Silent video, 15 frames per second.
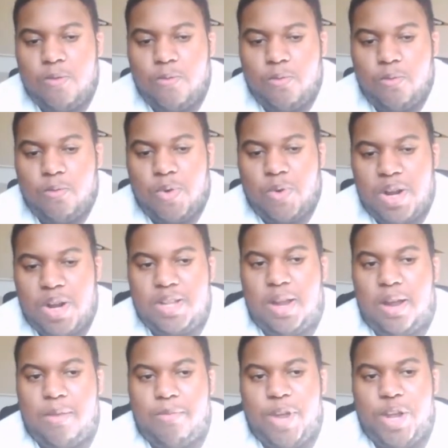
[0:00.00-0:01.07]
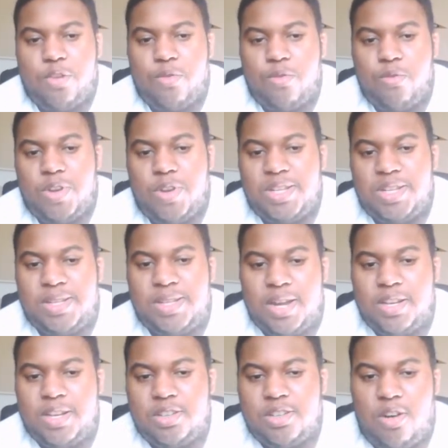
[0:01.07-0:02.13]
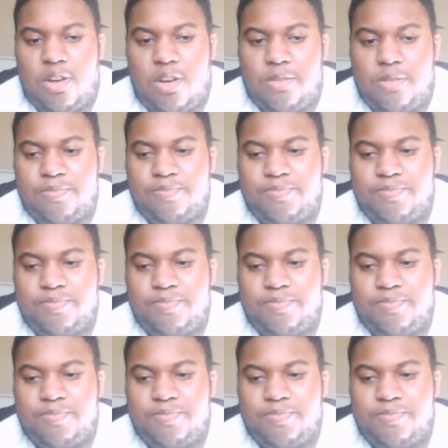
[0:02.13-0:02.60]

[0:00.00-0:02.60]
we're gonna talk about who these signees are.